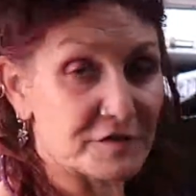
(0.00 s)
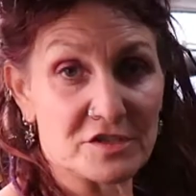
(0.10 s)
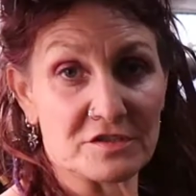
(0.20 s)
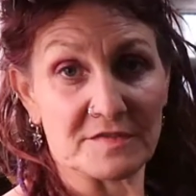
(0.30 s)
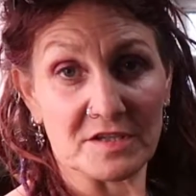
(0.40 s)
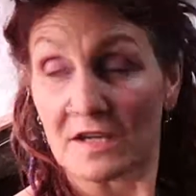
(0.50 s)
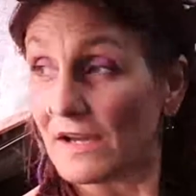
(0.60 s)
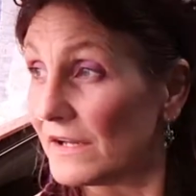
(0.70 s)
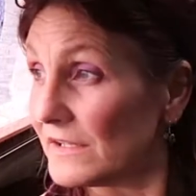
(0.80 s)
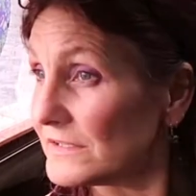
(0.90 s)
It's good for your
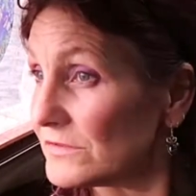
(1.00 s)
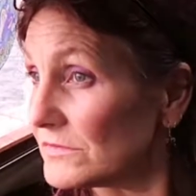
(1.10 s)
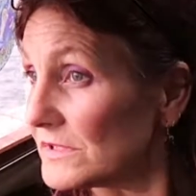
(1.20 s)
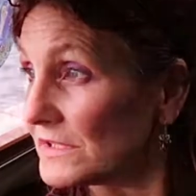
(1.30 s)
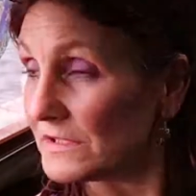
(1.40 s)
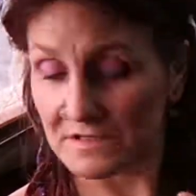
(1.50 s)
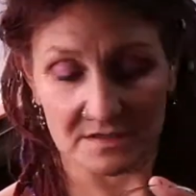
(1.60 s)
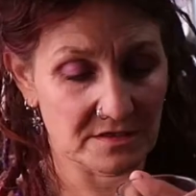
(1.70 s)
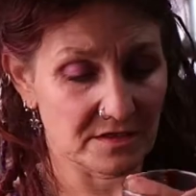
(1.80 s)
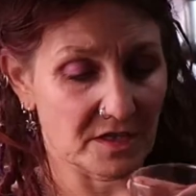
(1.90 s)
gut. It's all the
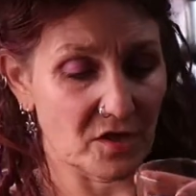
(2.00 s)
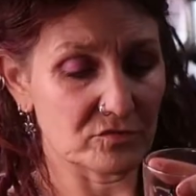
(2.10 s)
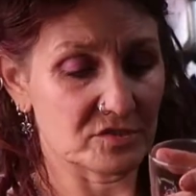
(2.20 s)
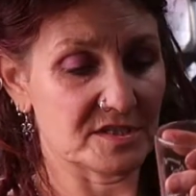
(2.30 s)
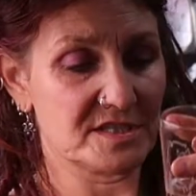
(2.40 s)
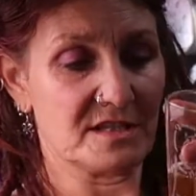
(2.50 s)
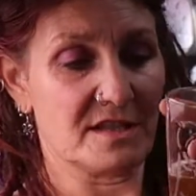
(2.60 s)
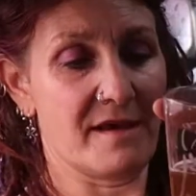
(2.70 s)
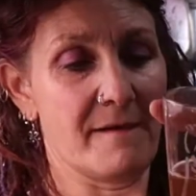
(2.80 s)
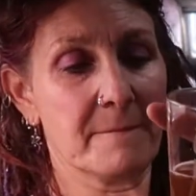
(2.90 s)
cultures in
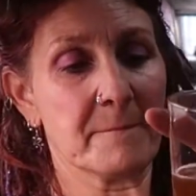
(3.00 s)
that.